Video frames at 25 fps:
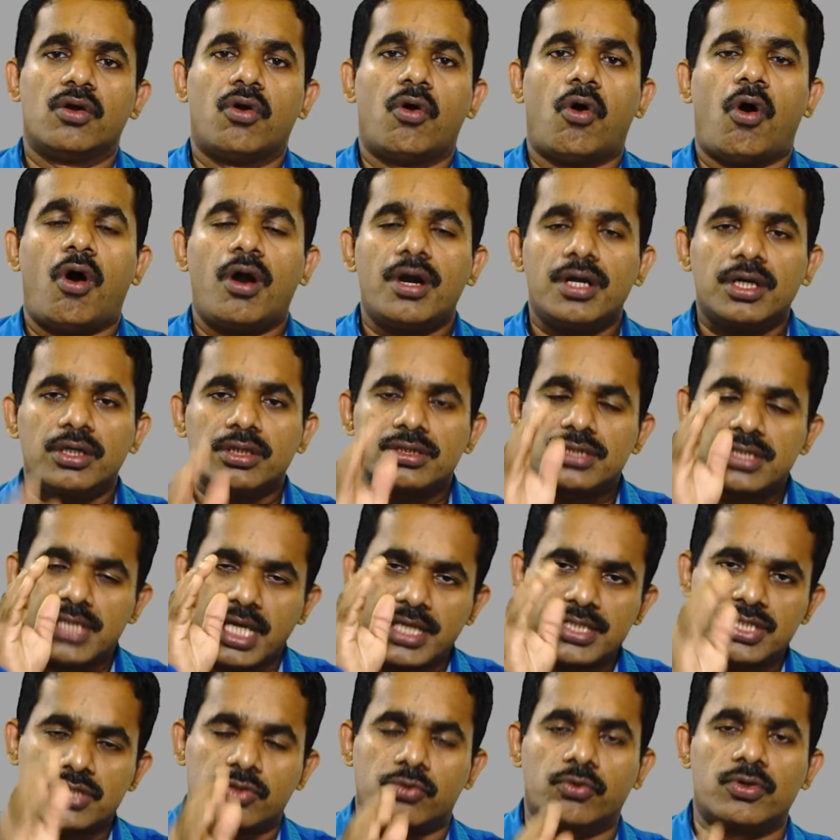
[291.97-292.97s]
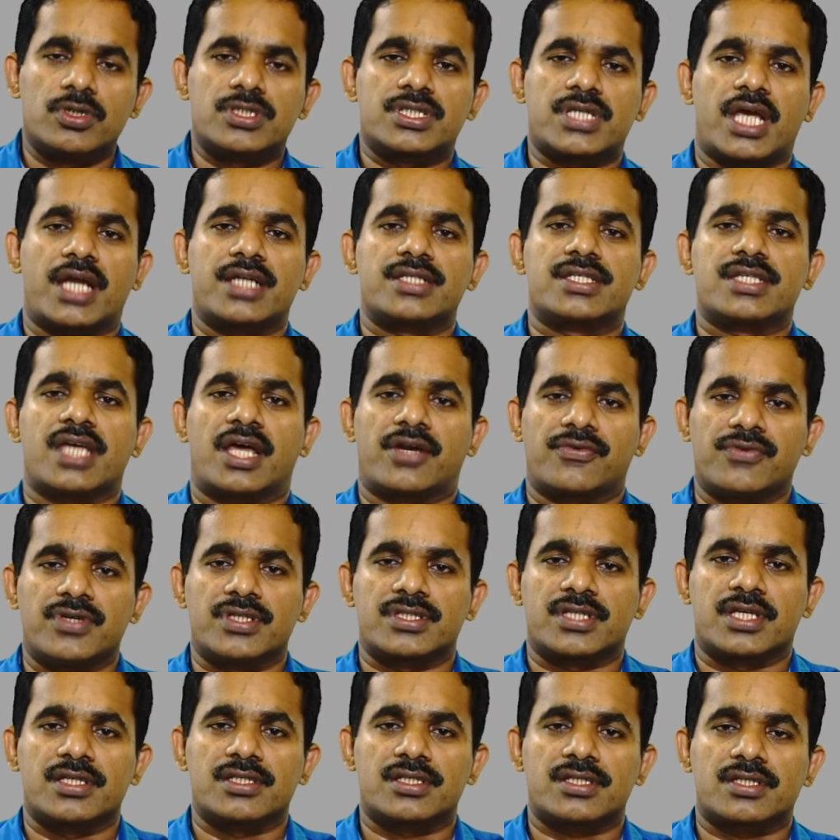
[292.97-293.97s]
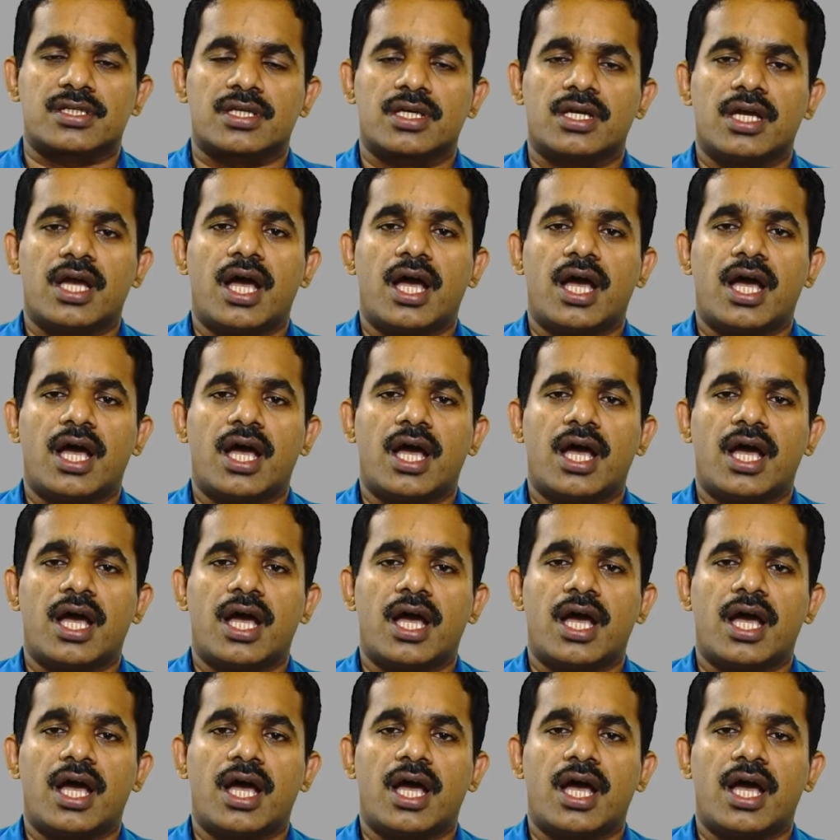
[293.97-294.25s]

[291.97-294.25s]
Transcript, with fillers: on such goods and services